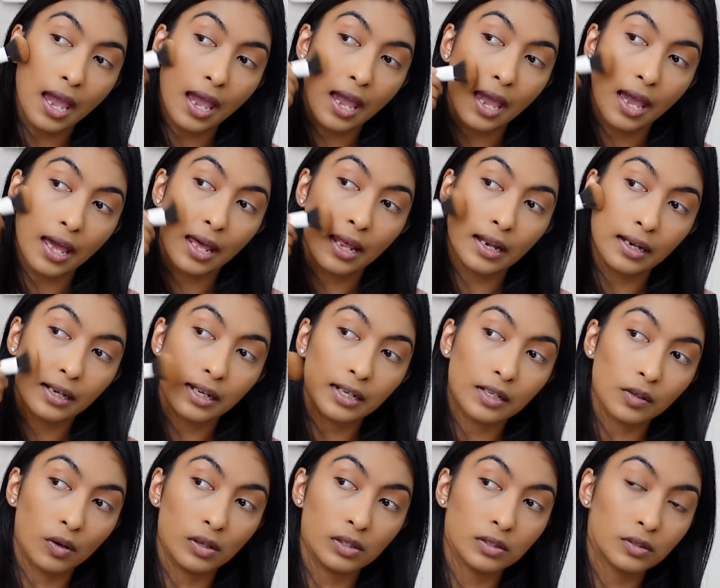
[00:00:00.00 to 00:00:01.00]
and
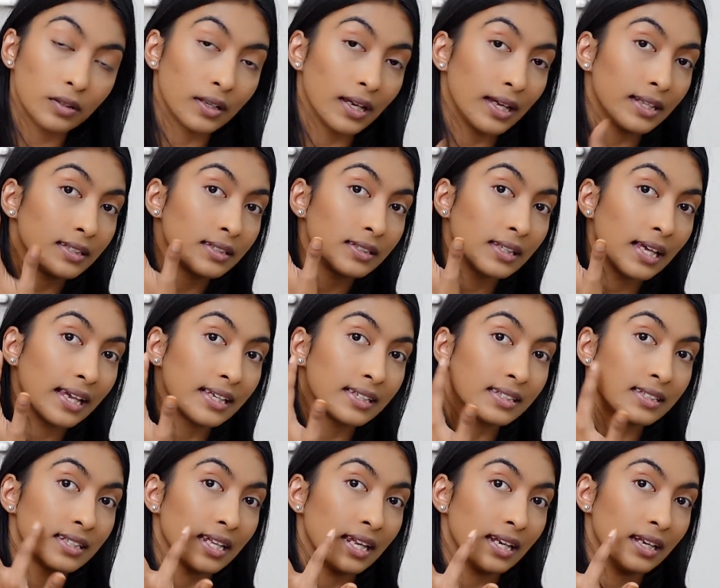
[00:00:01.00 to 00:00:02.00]
it also gets
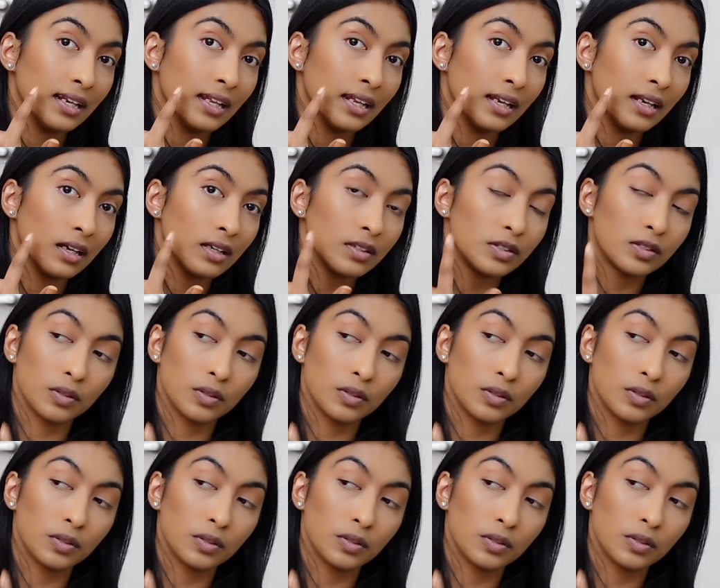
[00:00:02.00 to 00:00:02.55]
extended.